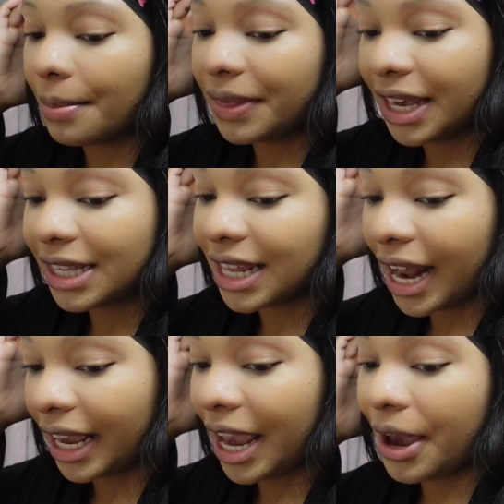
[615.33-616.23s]
things that I
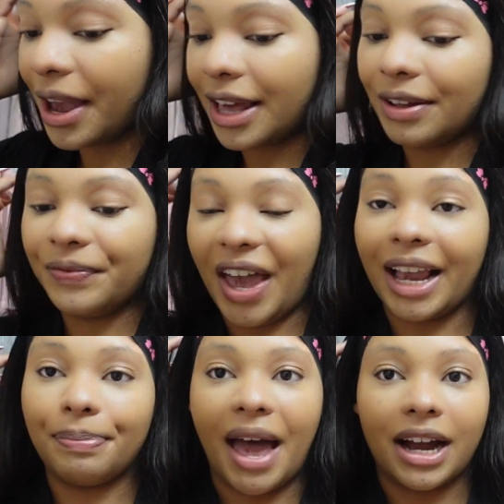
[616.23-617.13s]
can't
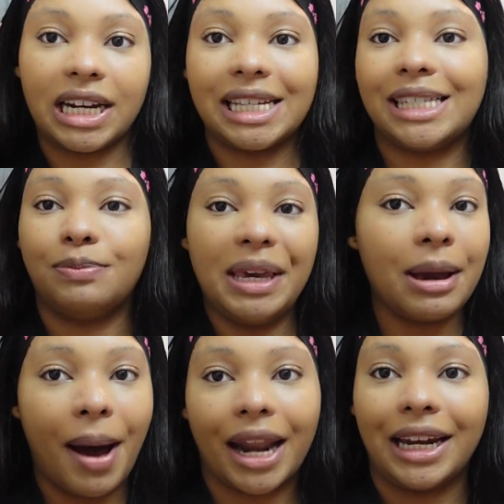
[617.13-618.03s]
I'm not gonna speak
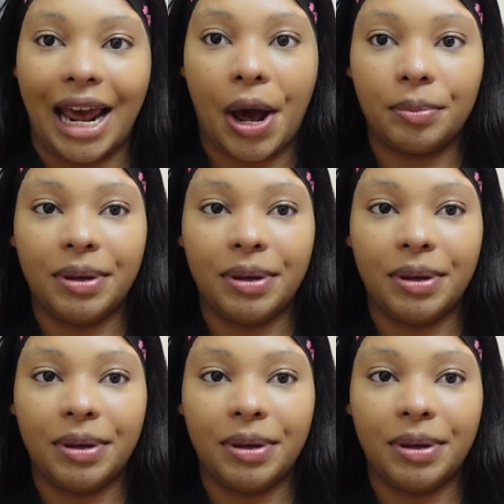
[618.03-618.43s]
about it now